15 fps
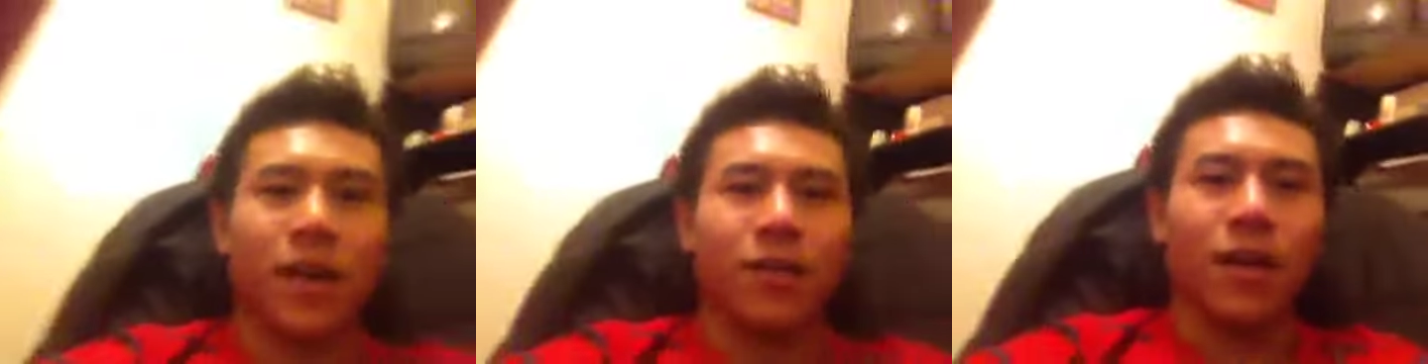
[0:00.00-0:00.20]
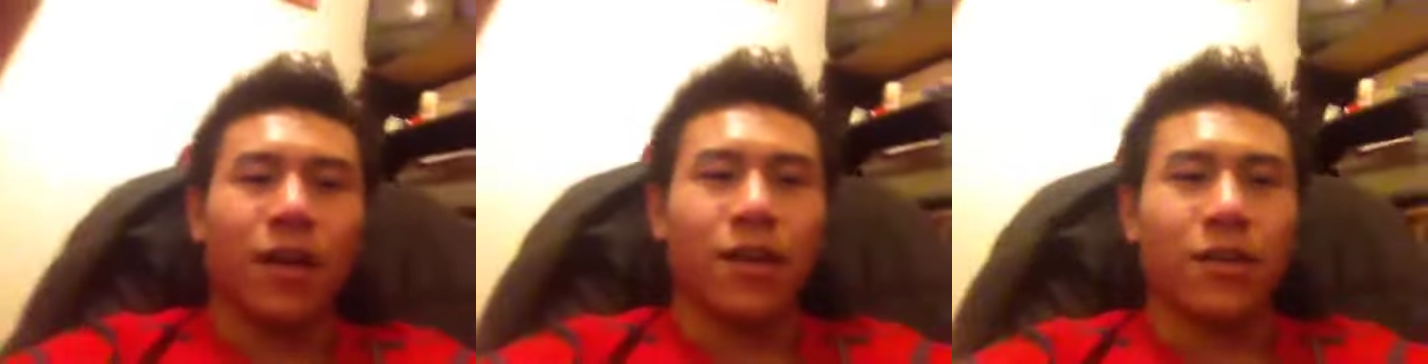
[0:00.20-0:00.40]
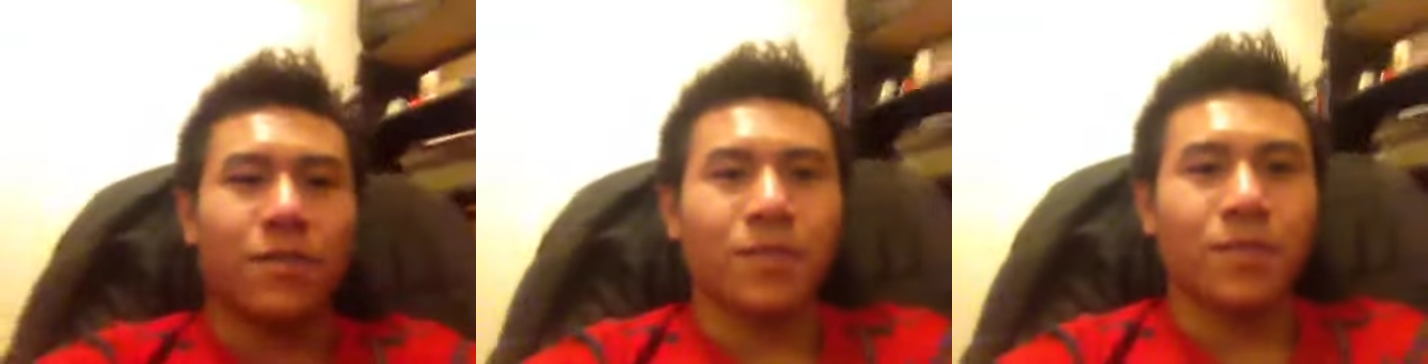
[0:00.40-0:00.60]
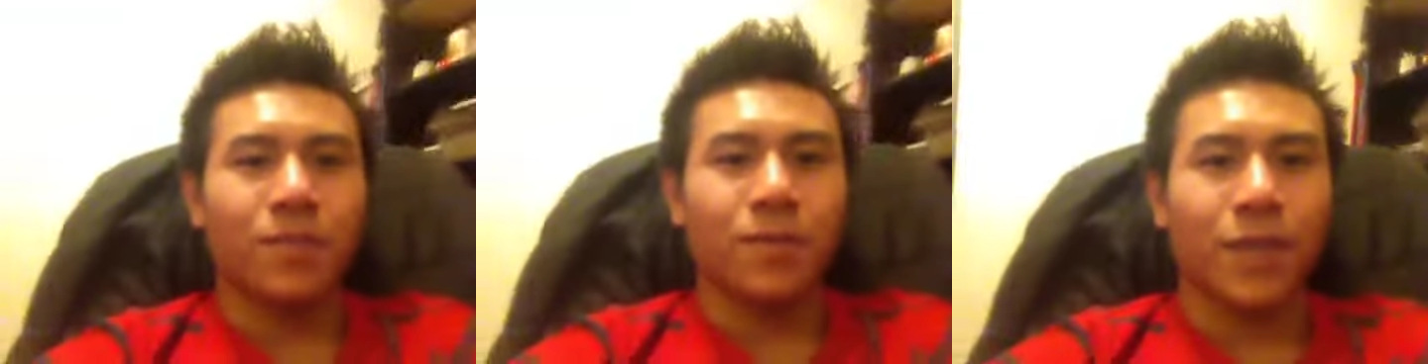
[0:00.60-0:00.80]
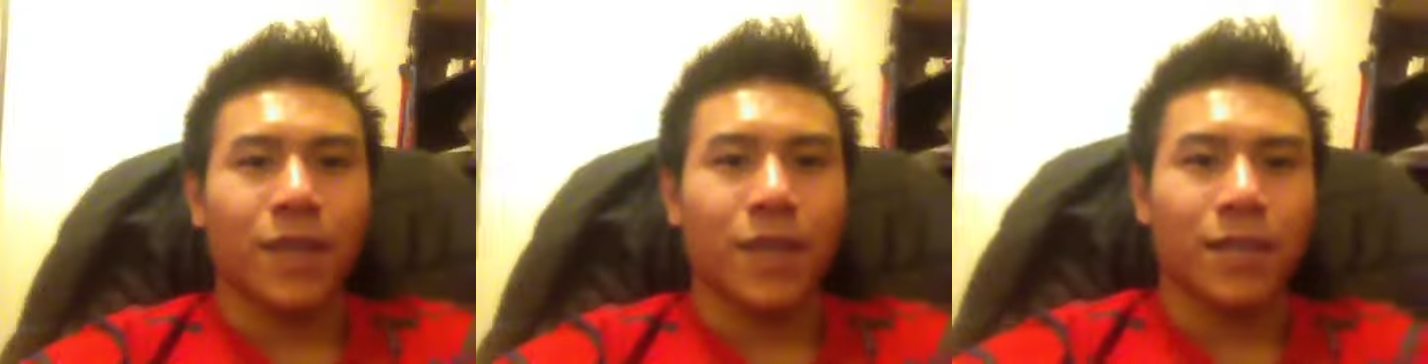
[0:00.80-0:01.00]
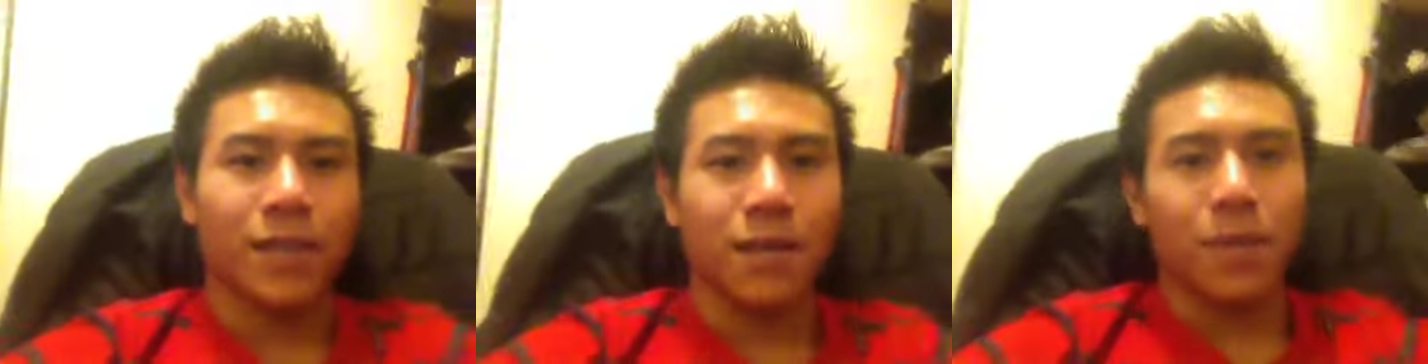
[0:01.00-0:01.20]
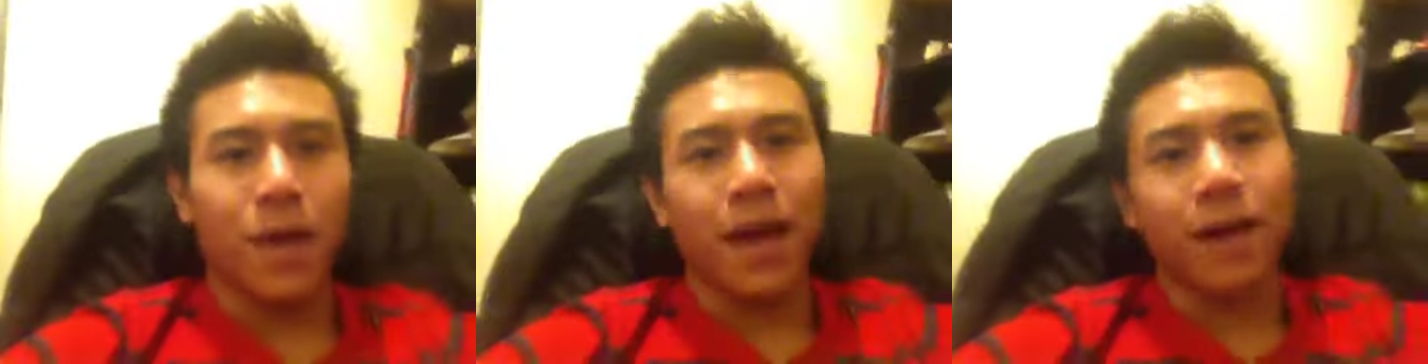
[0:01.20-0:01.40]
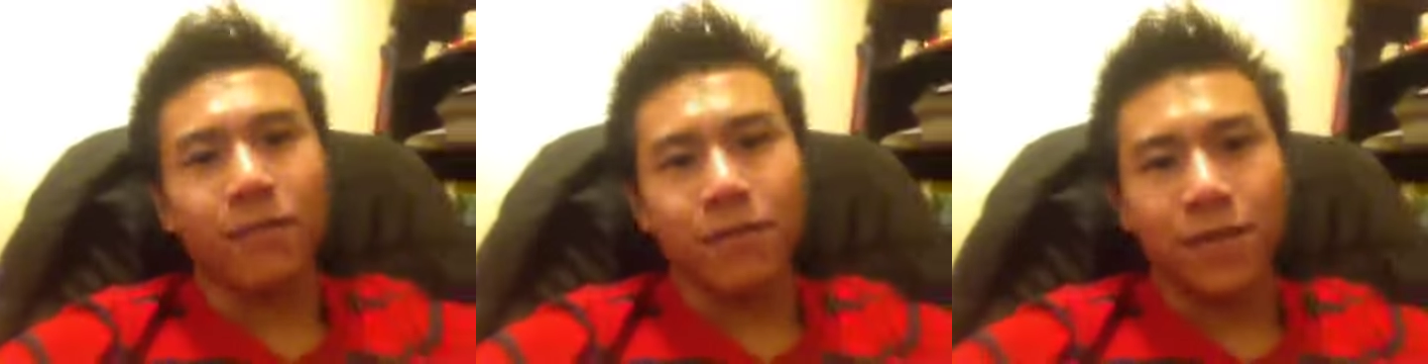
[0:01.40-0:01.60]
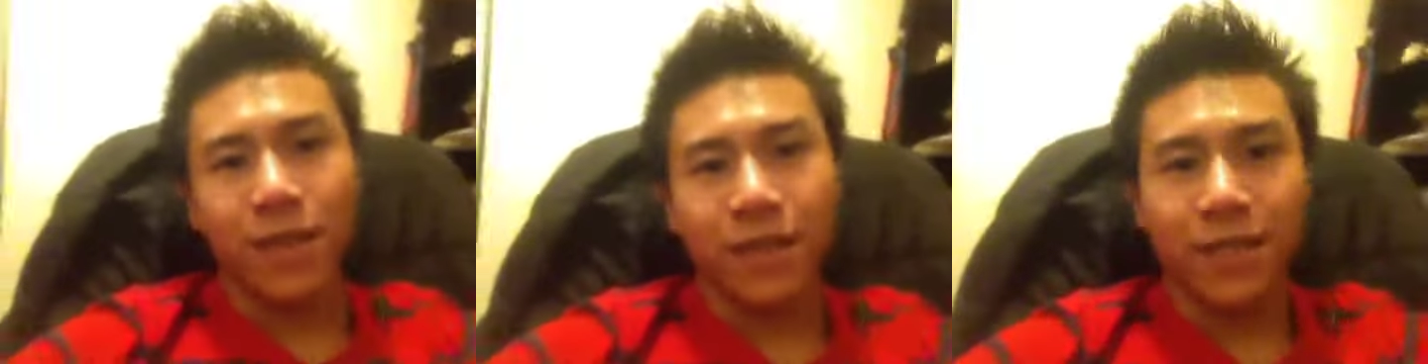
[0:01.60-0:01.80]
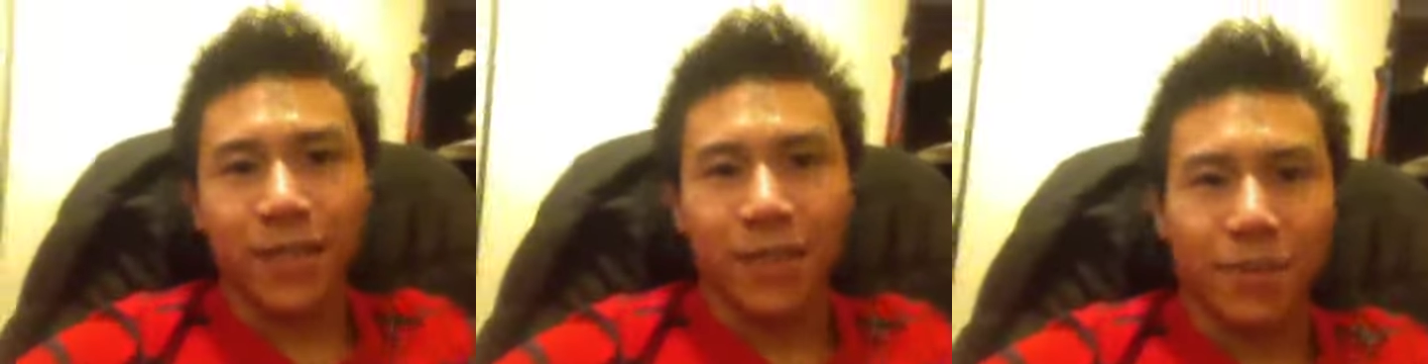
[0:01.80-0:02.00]
out now. Get some abs
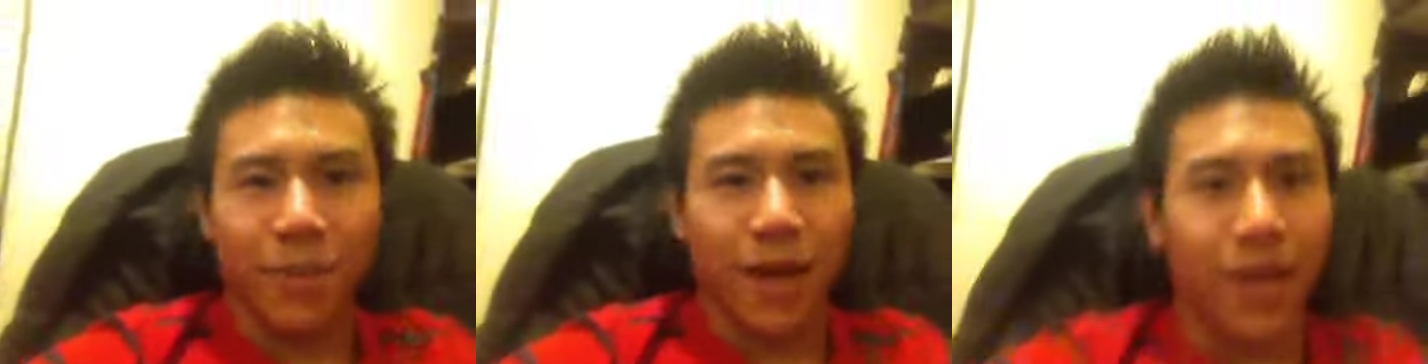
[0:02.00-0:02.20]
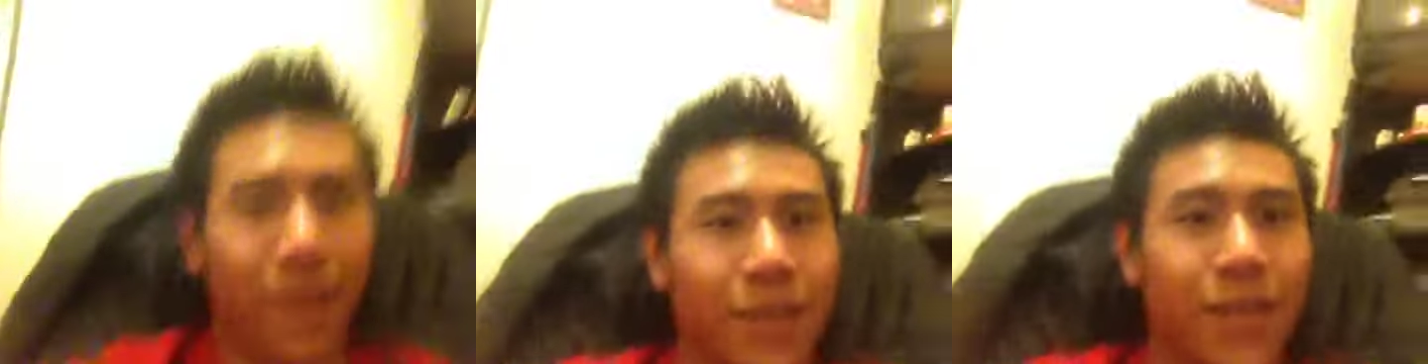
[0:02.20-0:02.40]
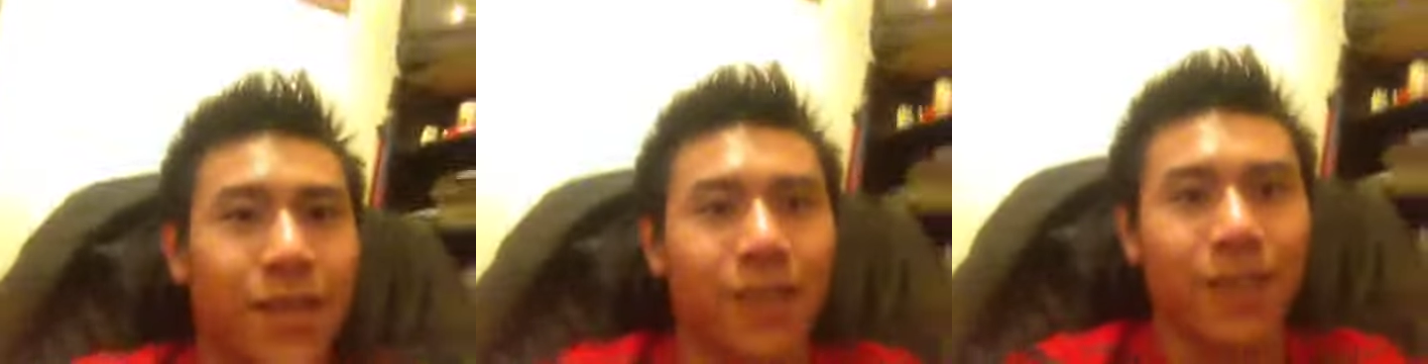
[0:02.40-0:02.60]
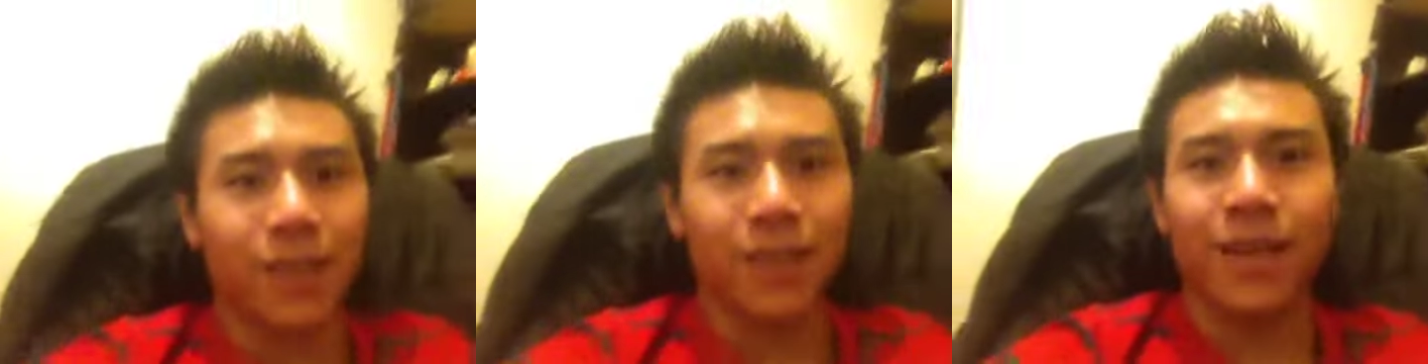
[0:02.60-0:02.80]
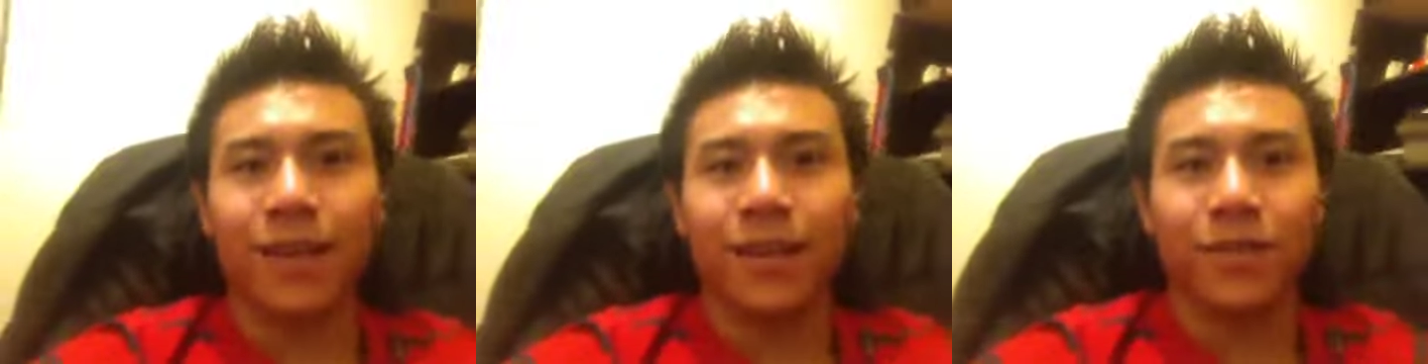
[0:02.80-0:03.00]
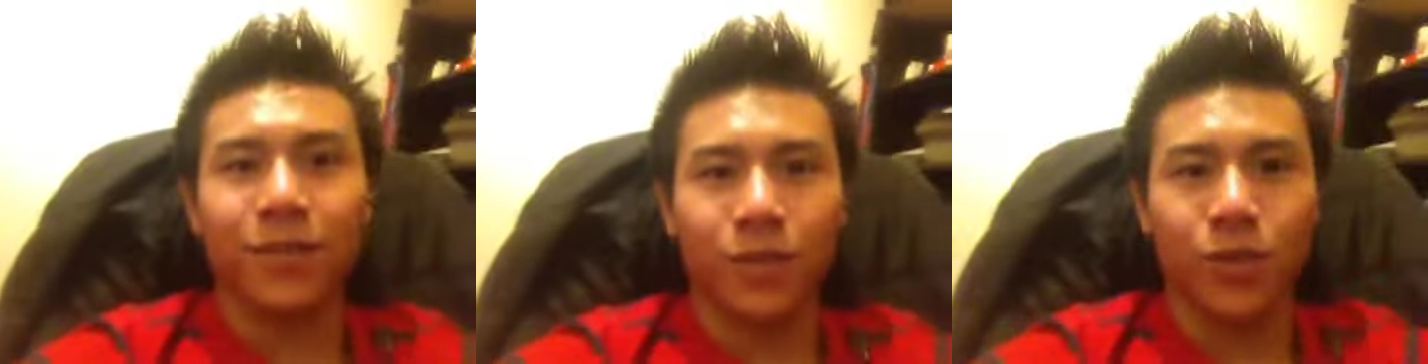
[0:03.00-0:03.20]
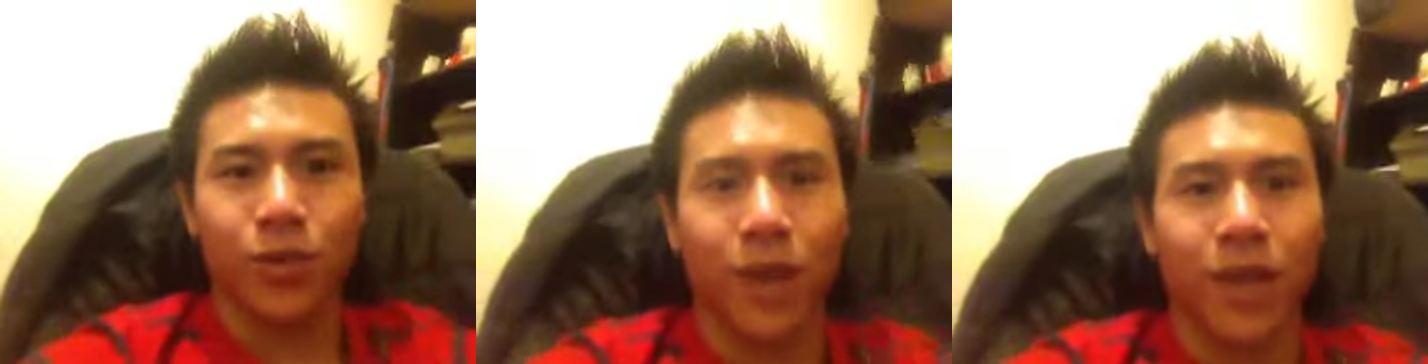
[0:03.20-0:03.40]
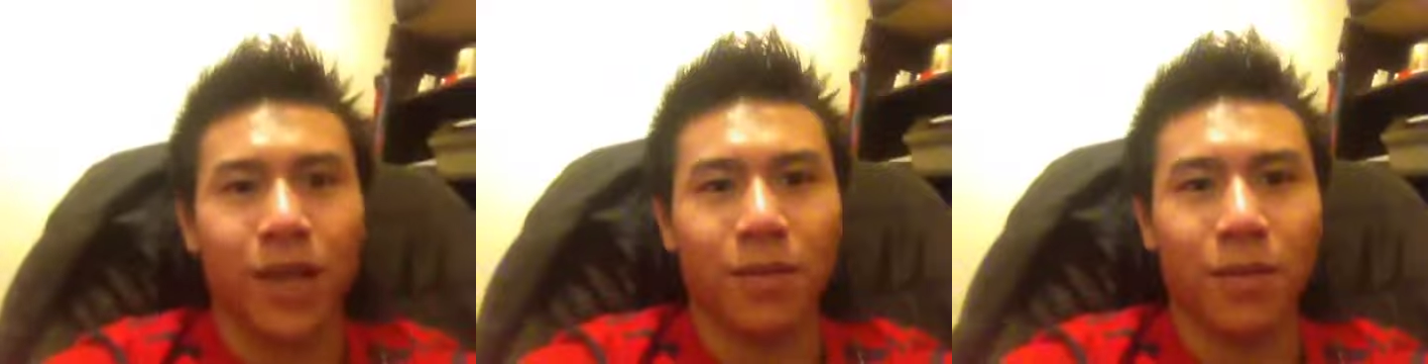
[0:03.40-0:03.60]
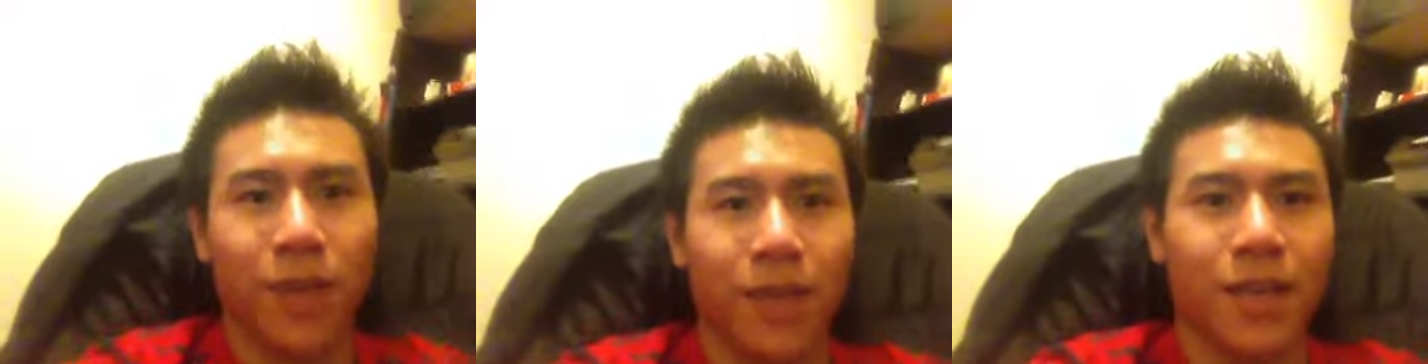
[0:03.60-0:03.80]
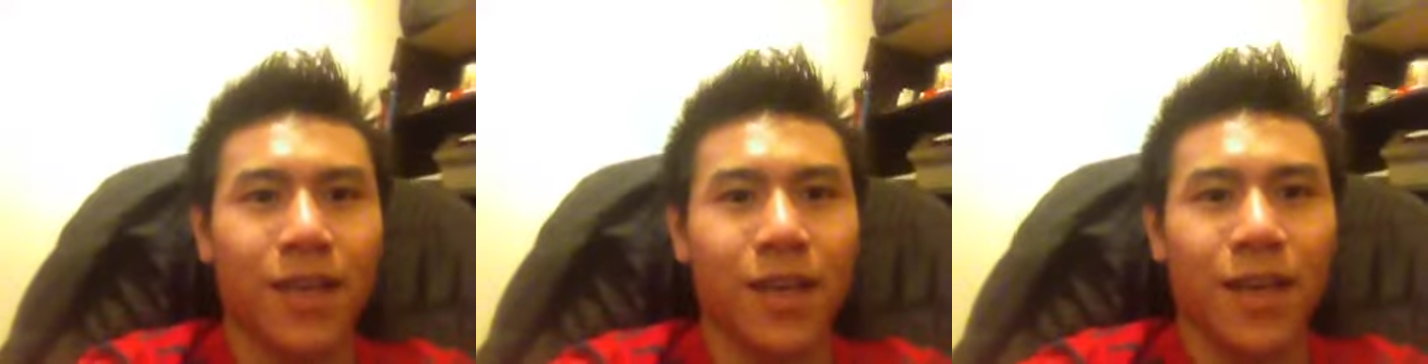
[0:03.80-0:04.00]
working, man. Get ready for track, man.